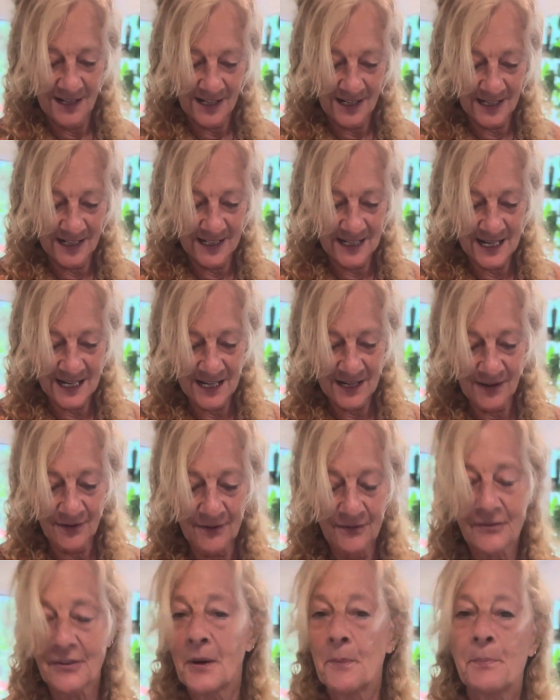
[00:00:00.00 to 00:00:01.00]
I
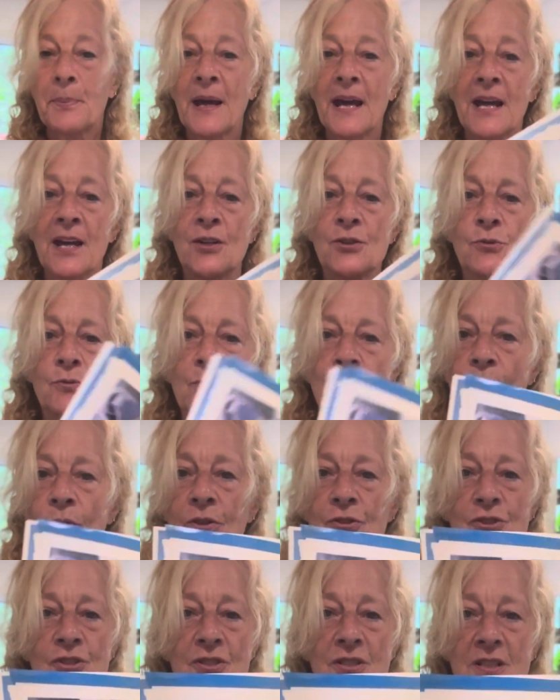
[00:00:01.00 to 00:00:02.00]
have a page with
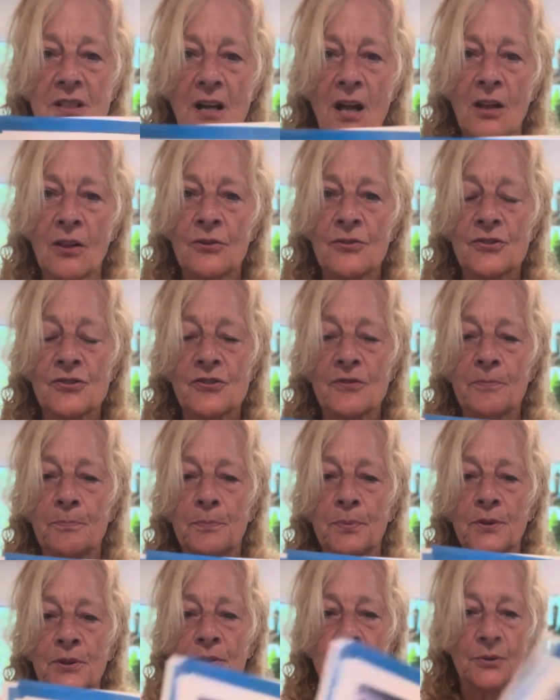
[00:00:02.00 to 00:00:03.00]
all just colors of
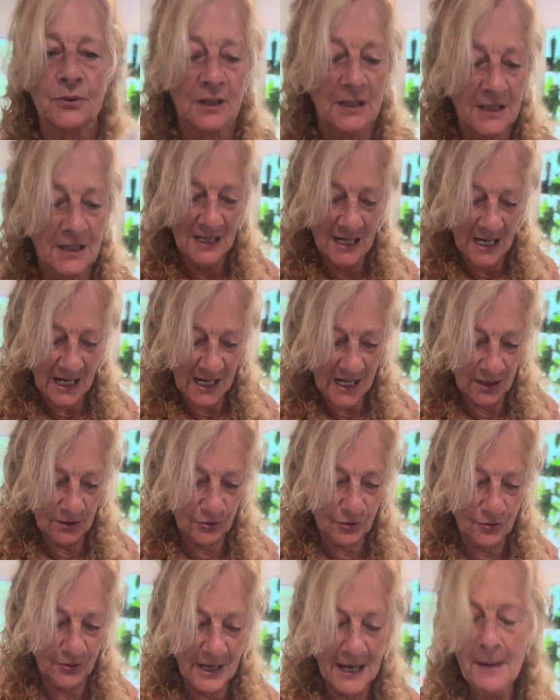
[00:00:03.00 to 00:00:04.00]
blue. I'll
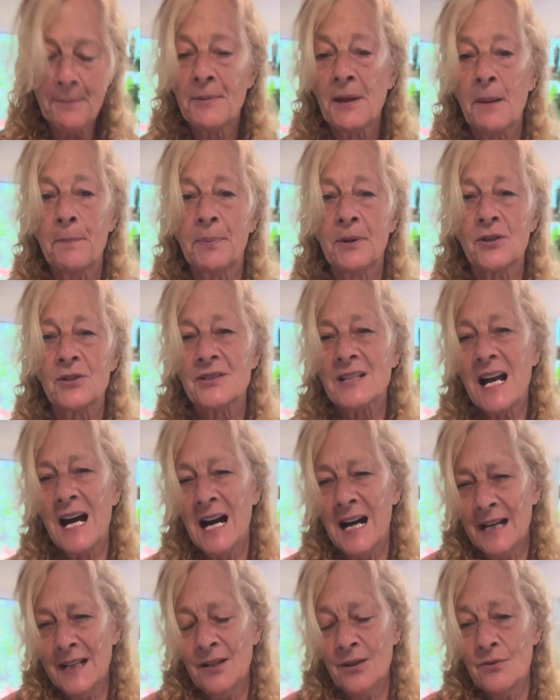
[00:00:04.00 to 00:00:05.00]
grab that because
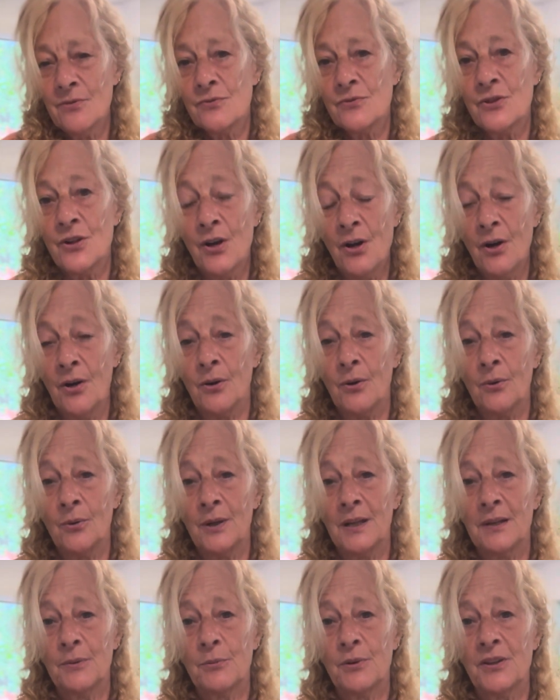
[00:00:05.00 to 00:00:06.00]
I don't know
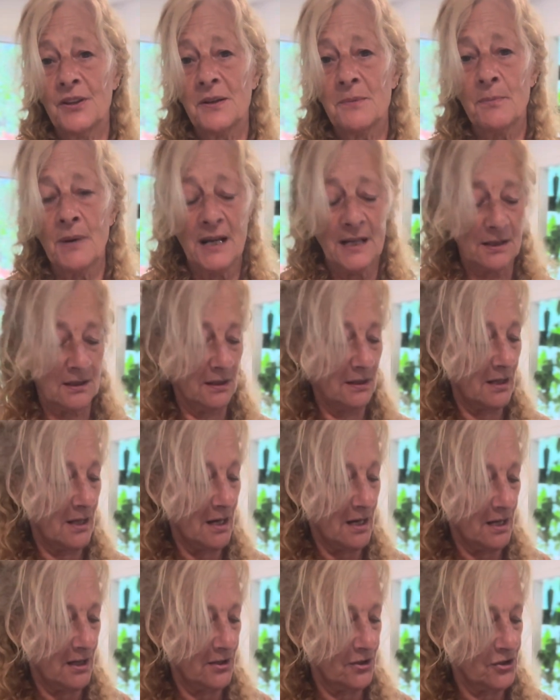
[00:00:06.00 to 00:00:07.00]
within my
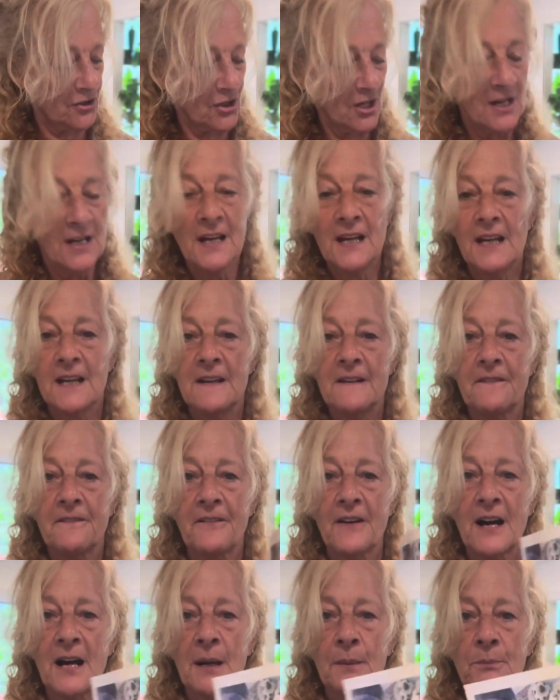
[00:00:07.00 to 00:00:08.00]
collage if
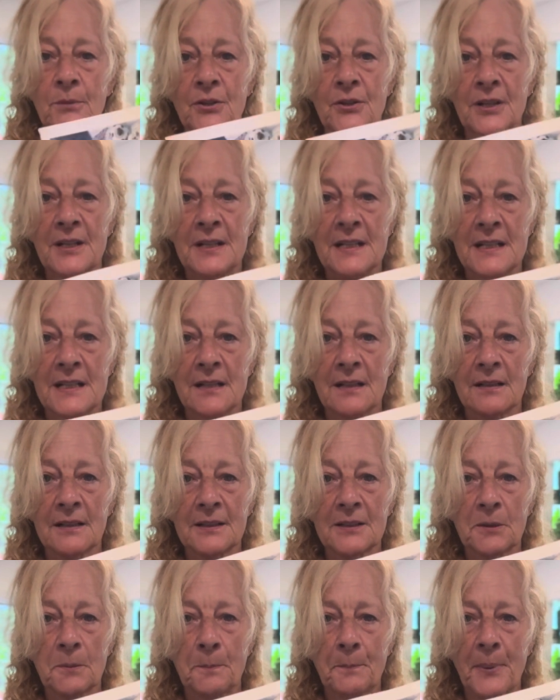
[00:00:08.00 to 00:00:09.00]
I'm going to need a
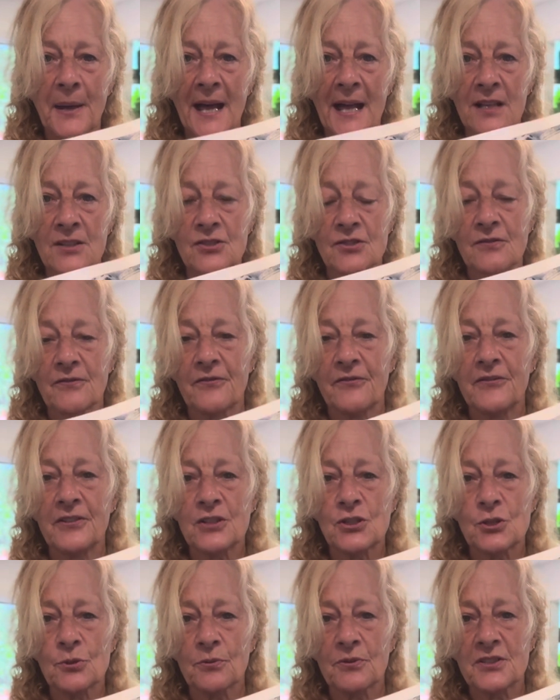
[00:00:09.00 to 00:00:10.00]
little patch of
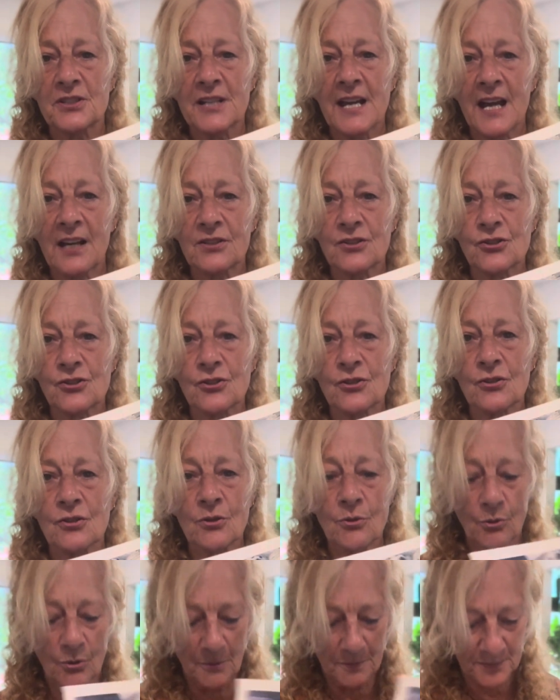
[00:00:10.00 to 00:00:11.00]
visual texture
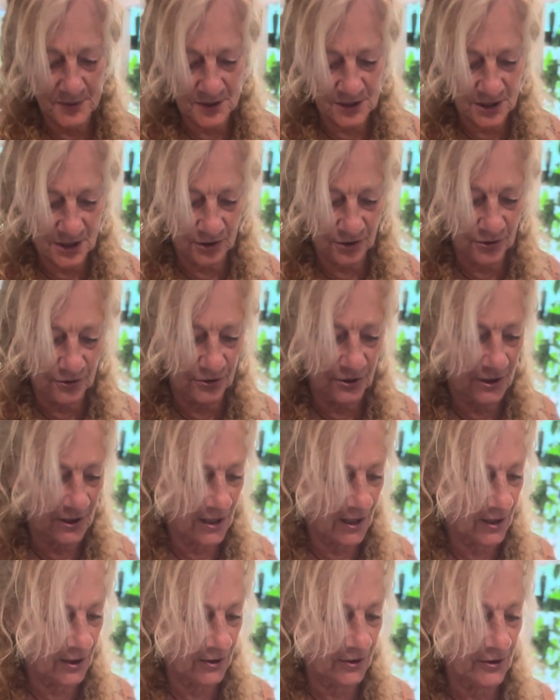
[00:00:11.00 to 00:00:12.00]
or particular
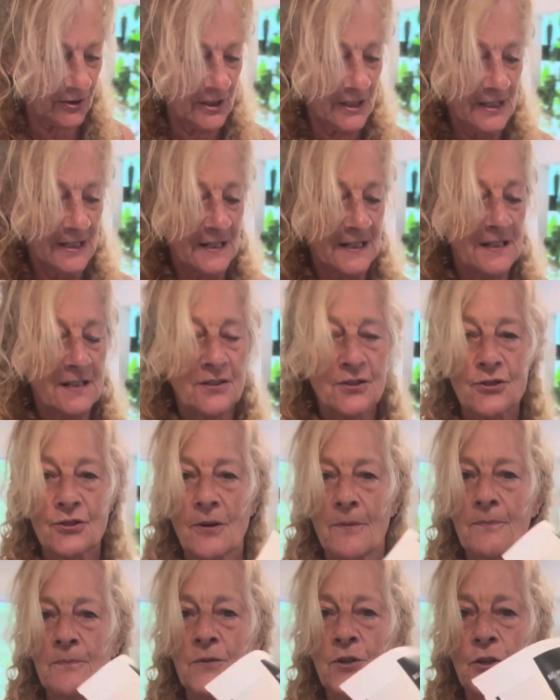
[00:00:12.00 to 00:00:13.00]
color. So
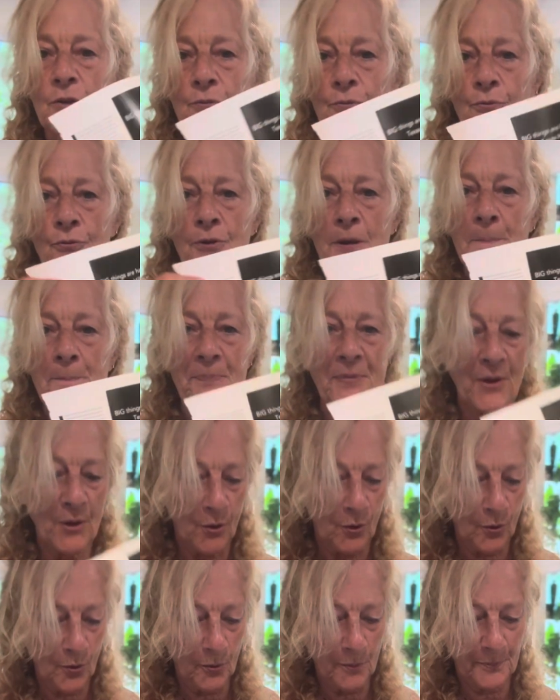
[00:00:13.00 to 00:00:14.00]
you rip the
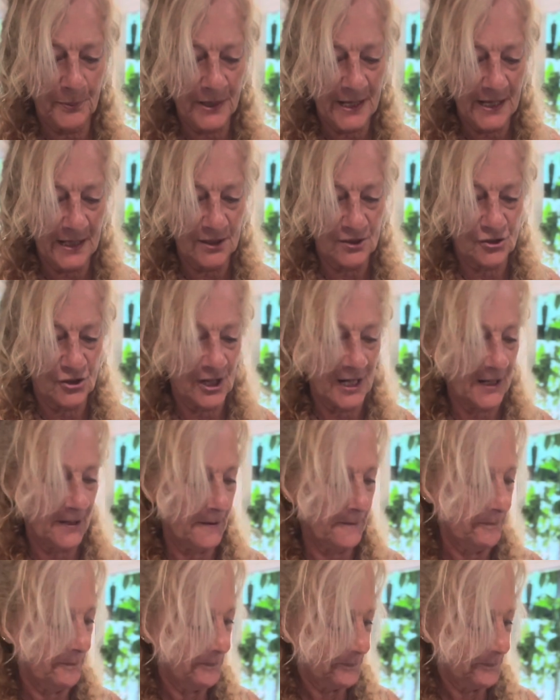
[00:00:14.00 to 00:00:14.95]
whole page out.